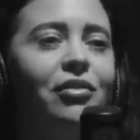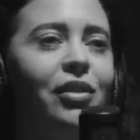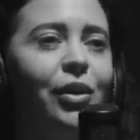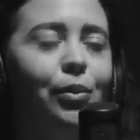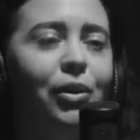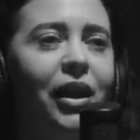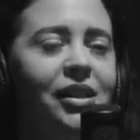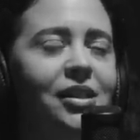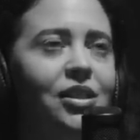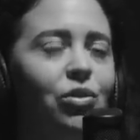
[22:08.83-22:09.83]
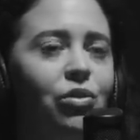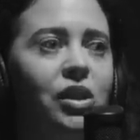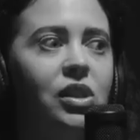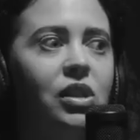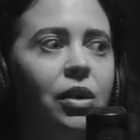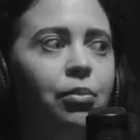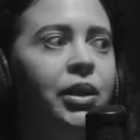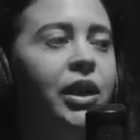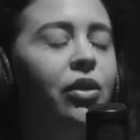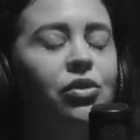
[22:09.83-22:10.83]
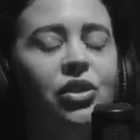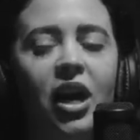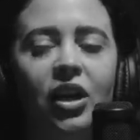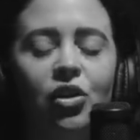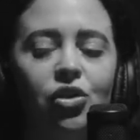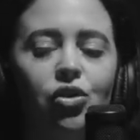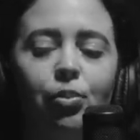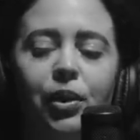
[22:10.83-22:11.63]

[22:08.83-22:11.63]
you know place to this complete ghost town you just saw